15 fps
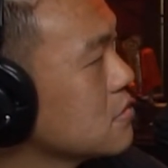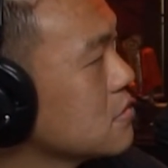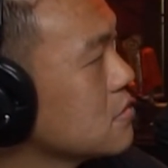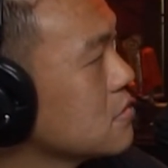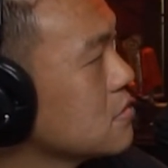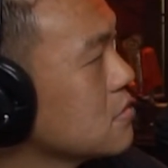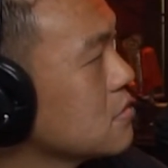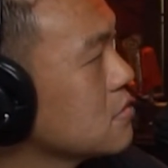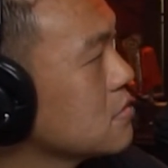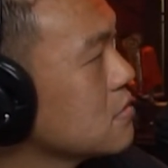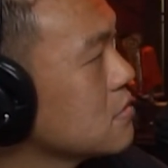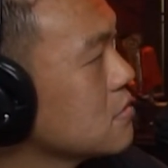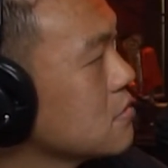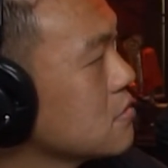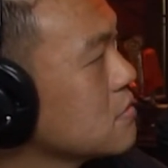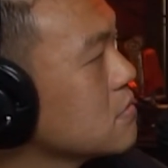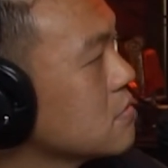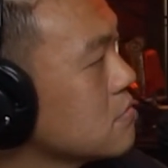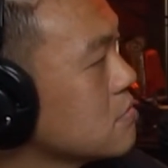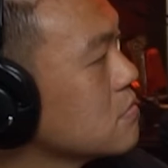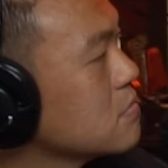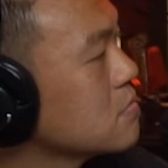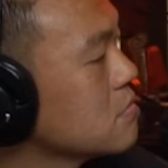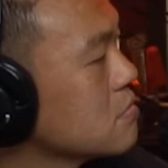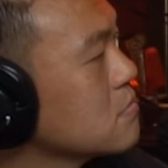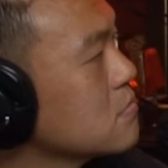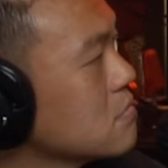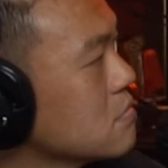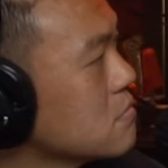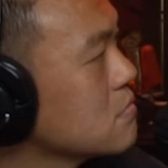
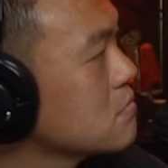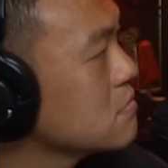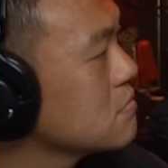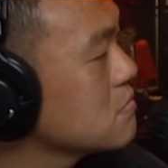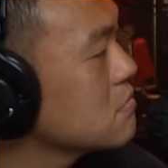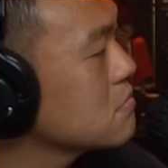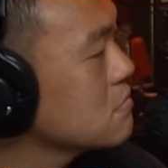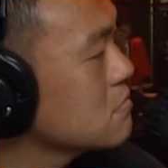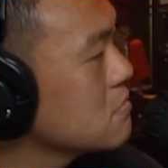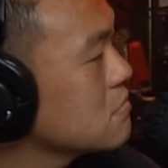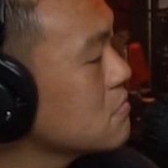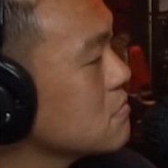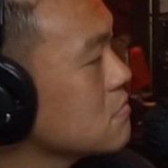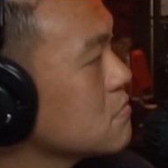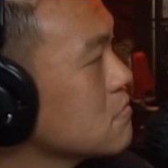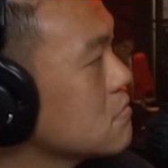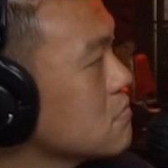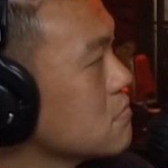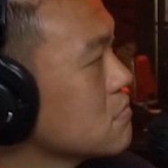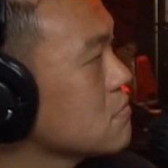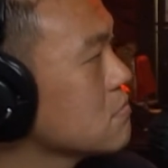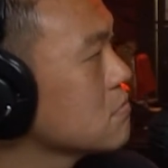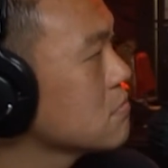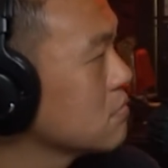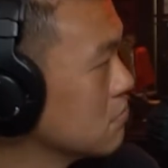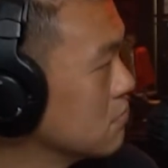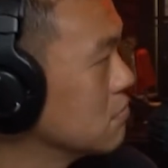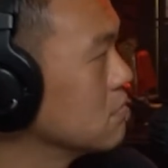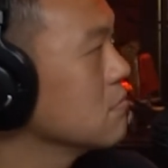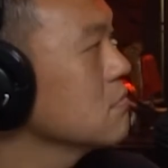
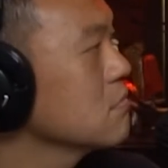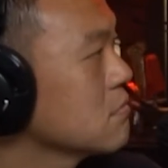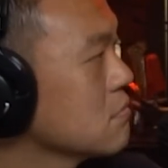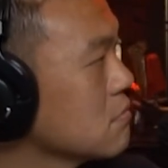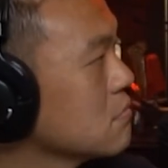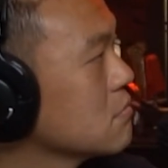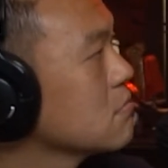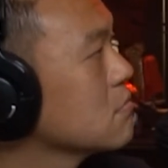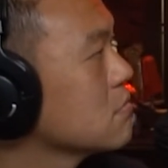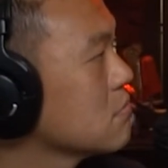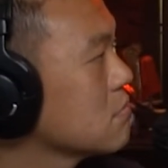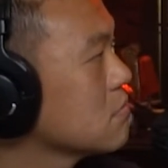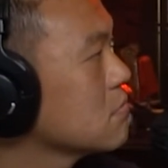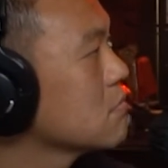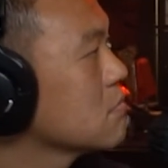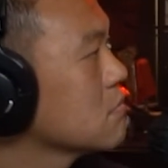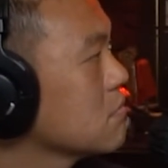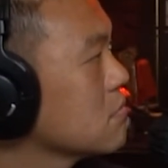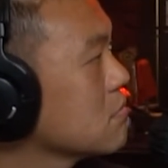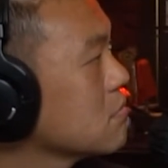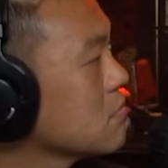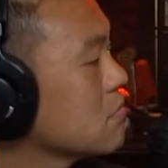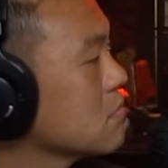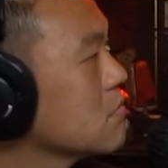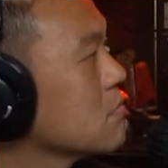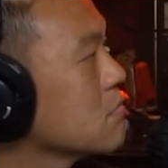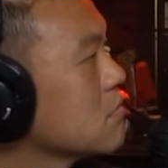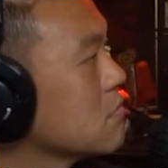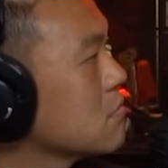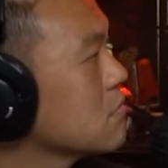
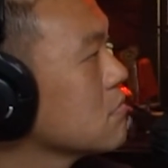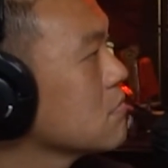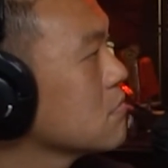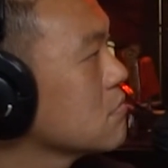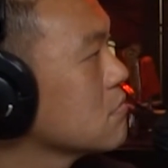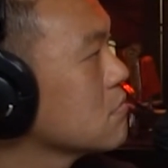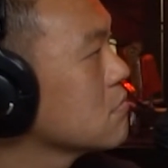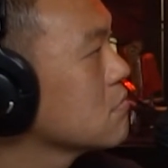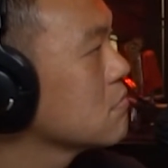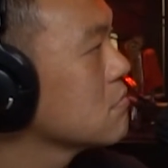(not speaking)